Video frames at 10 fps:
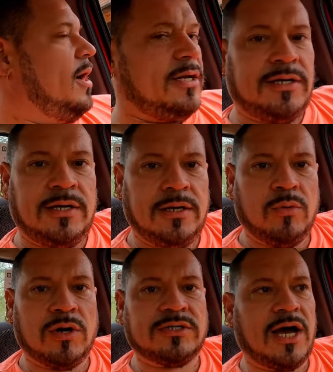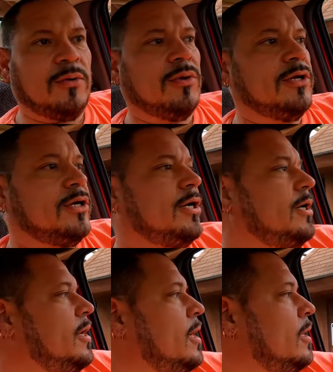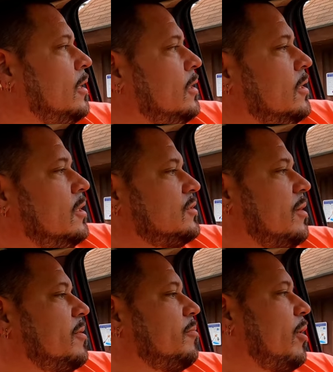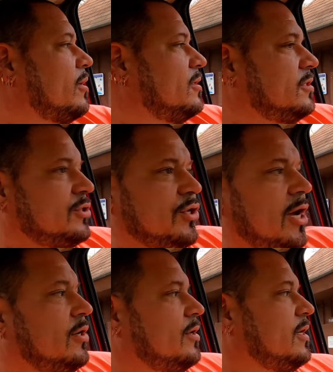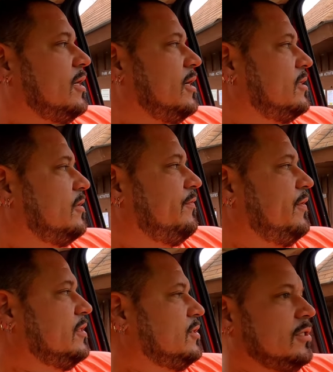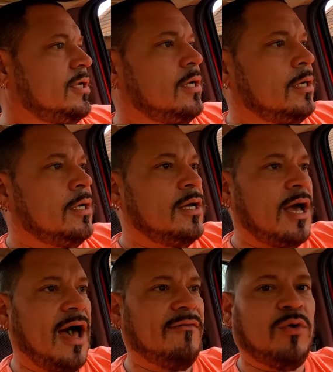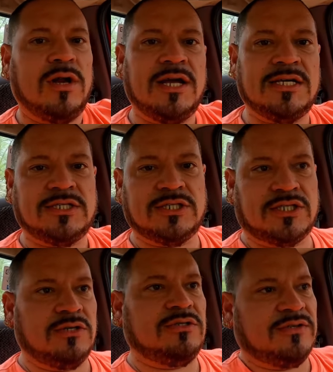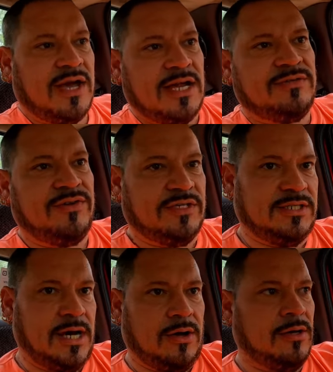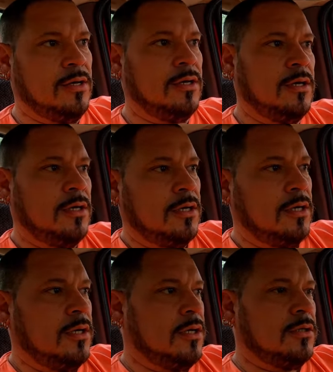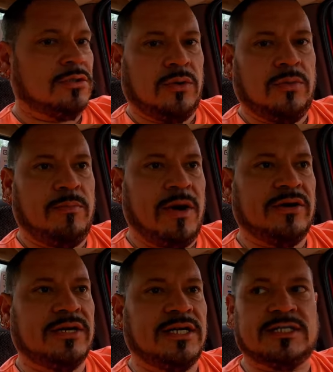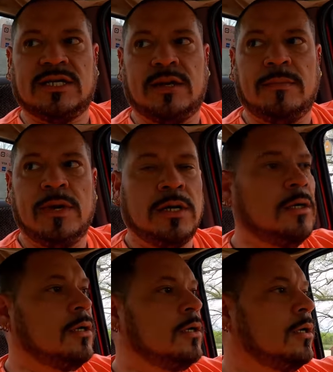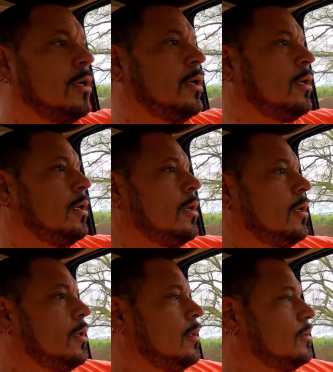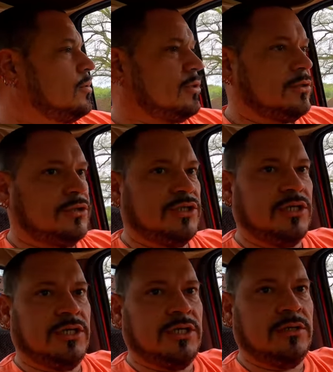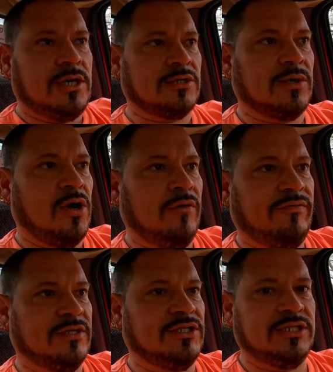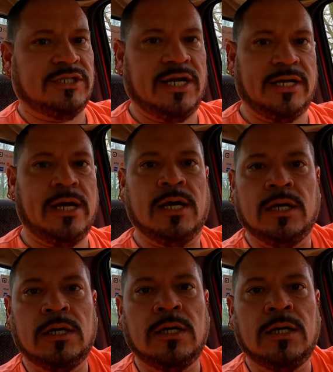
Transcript: But worked out really good. So I'm gonna park this trailer and get to fishing. I have one less excuse to catch fish now. So better get some. That's what she, that's what hopefully she said.